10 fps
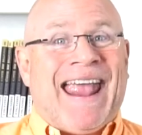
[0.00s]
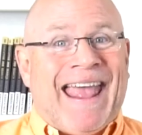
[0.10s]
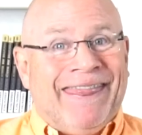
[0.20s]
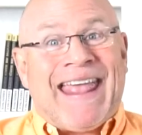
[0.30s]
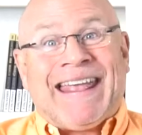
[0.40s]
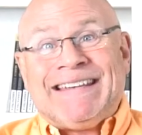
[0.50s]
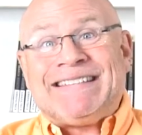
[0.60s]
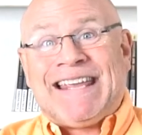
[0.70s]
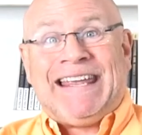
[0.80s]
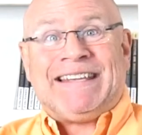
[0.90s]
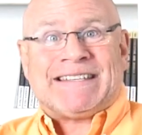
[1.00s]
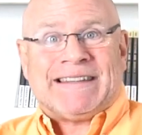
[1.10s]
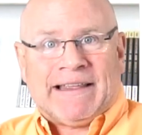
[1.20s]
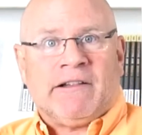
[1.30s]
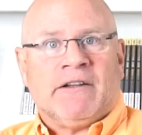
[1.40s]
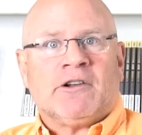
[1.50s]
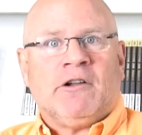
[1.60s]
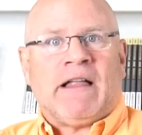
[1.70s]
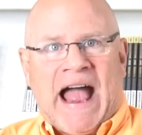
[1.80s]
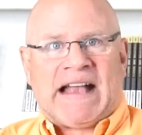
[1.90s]
and they can teach the
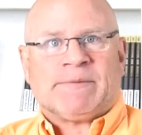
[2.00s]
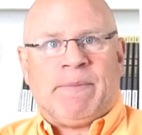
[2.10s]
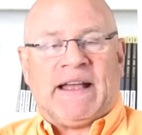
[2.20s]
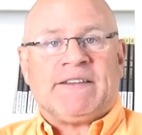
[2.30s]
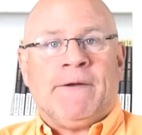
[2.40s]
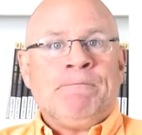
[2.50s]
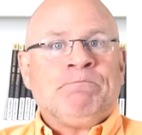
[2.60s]
clinical aspect.